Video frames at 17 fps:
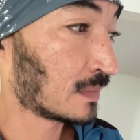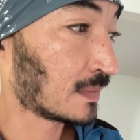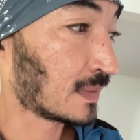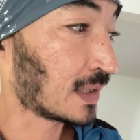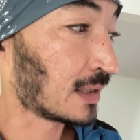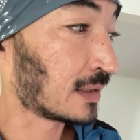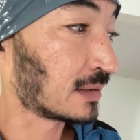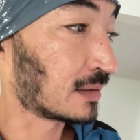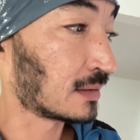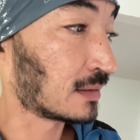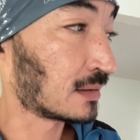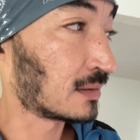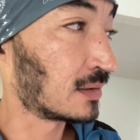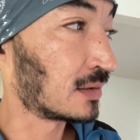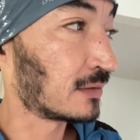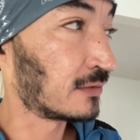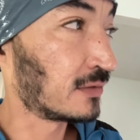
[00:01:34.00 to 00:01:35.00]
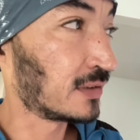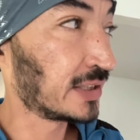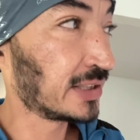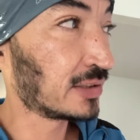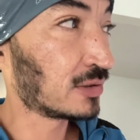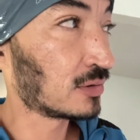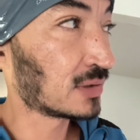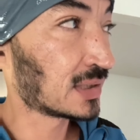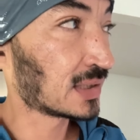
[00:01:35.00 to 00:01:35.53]
And the
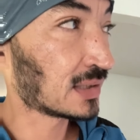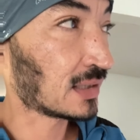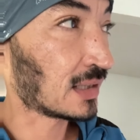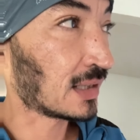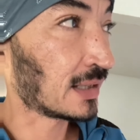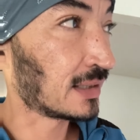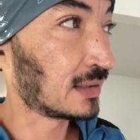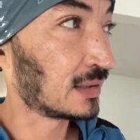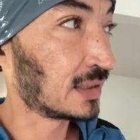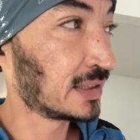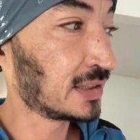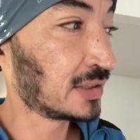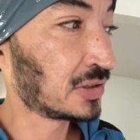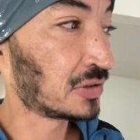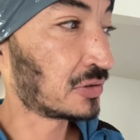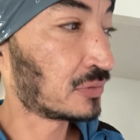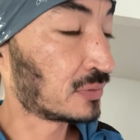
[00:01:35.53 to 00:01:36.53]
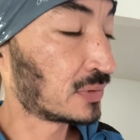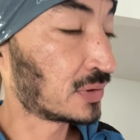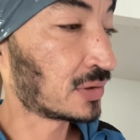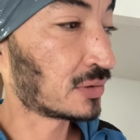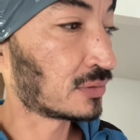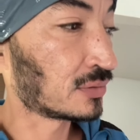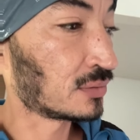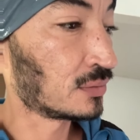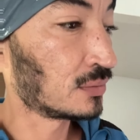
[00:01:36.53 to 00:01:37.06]
videos I lead you
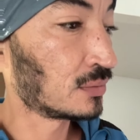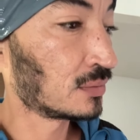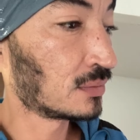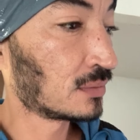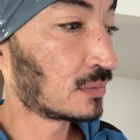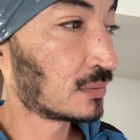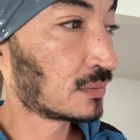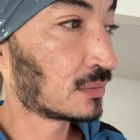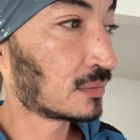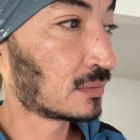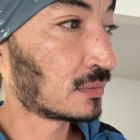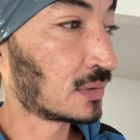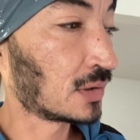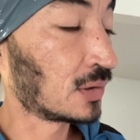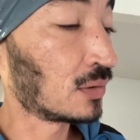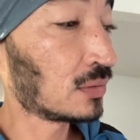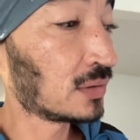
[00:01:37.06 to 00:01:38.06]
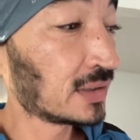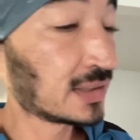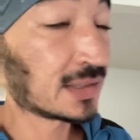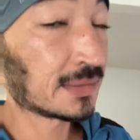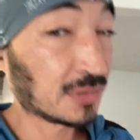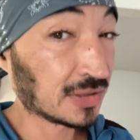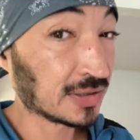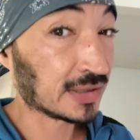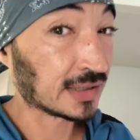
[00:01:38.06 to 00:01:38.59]
to, the Holy
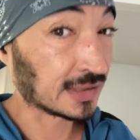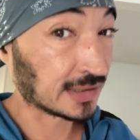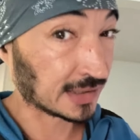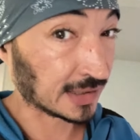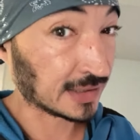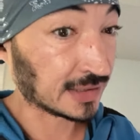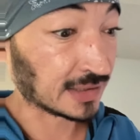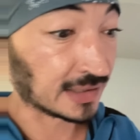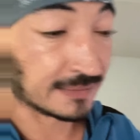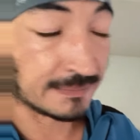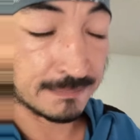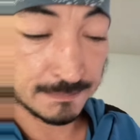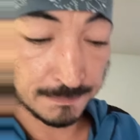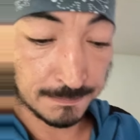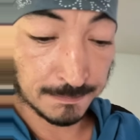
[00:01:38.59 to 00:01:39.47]
Spirit is in them.